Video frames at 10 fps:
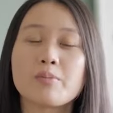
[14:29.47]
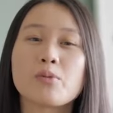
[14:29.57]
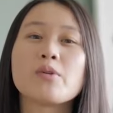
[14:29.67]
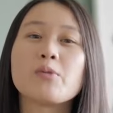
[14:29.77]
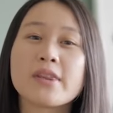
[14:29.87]

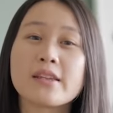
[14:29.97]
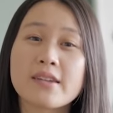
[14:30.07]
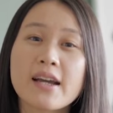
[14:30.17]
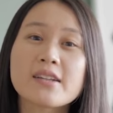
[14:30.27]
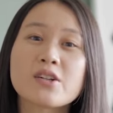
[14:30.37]
Lighting Made
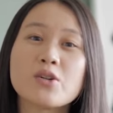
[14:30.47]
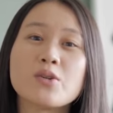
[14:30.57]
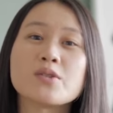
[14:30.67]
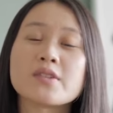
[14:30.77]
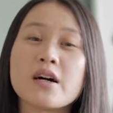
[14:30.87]
Simple,
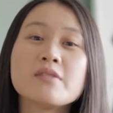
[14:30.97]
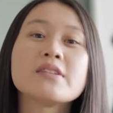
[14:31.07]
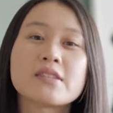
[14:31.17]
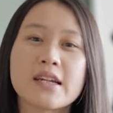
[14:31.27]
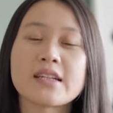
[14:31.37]
by
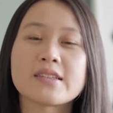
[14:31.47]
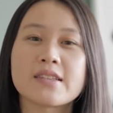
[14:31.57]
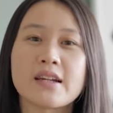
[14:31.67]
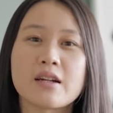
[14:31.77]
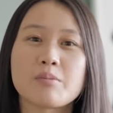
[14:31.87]
Dandan Liu,
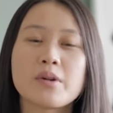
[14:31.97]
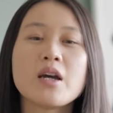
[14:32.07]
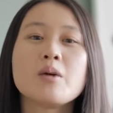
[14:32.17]
who is a